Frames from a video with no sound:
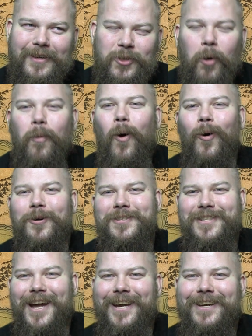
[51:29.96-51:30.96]
tomahawk
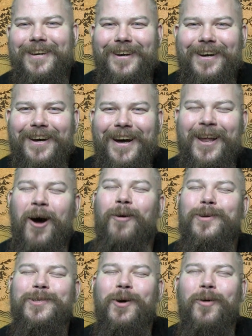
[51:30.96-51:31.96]
steak, and I
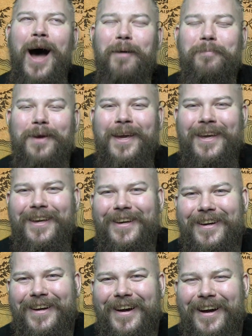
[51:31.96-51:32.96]
was so happy.
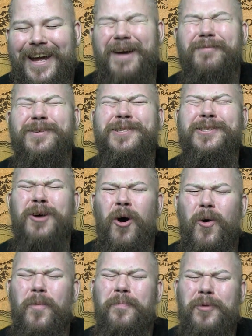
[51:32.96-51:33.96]
It was
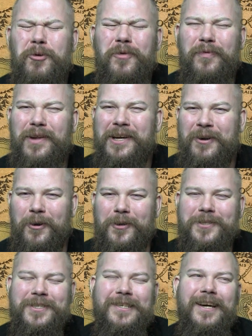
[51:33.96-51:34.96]
so beautifully
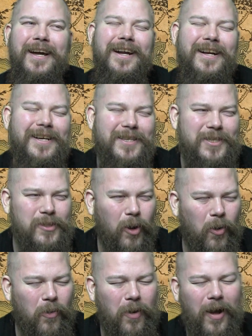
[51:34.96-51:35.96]
cooked,
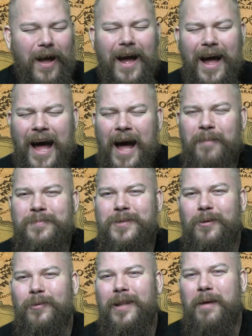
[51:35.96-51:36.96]
so
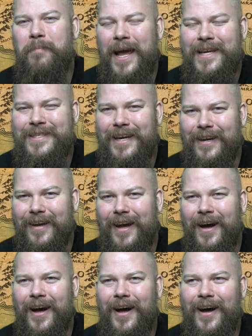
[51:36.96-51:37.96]
absolutely amazing.
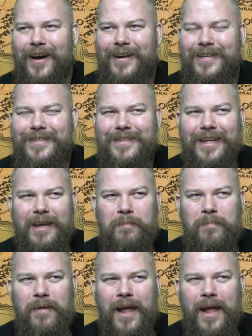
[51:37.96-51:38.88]
It's the